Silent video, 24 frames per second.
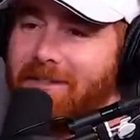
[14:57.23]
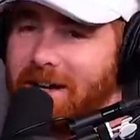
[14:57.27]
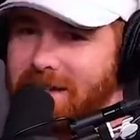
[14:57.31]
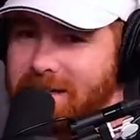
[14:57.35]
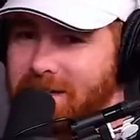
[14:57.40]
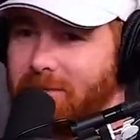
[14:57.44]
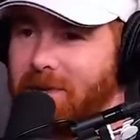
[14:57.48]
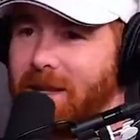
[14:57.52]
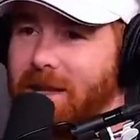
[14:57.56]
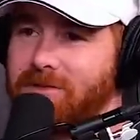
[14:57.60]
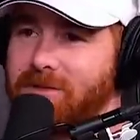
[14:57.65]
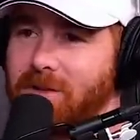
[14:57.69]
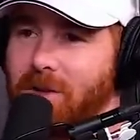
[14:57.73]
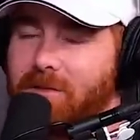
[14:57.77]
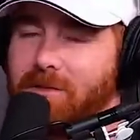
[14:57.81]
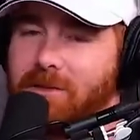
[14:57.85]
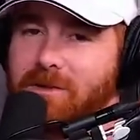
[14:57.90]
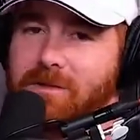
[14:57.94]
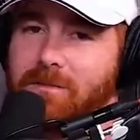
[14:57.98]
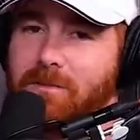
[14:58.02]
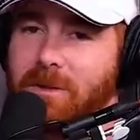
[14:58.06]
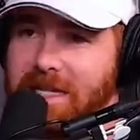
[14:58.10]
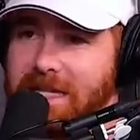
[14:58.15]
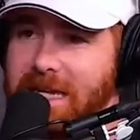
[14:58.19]
I've got some
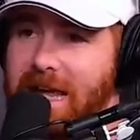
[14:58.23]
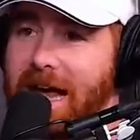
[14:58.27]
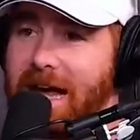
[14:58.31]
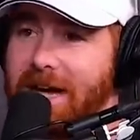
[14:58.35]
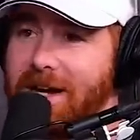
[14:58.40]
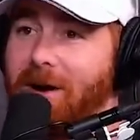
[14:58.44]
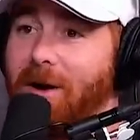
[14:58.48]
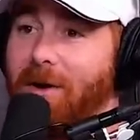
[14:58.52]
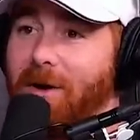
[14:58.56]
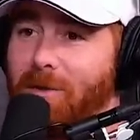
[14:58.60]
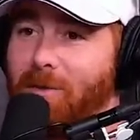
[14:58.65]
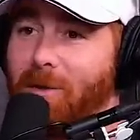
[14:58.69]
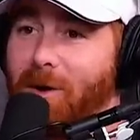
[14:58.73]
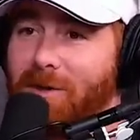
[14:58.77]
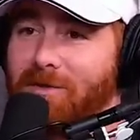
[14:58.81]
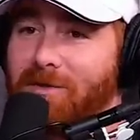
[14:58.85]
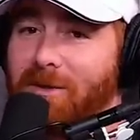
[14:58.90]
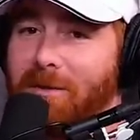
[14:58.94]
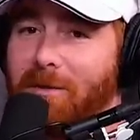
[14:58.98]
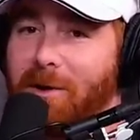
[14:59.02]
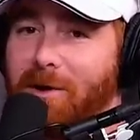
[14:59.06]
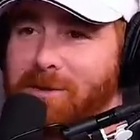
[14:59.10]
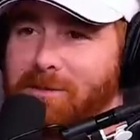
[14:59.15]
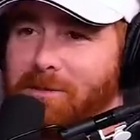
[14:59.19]
leftovers. But yeah, no, it worked
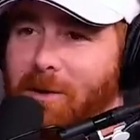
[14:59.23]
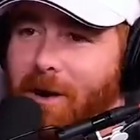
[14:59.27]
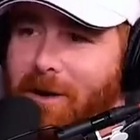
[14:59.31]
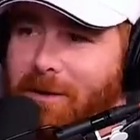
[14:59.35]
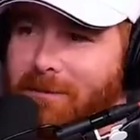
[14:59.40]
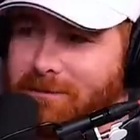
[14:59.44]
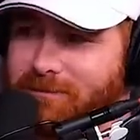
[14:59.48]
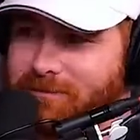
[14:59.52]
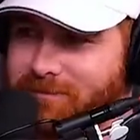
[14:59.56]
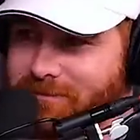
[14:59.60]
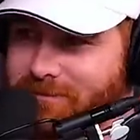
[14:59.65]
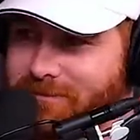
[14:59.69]
for the most part.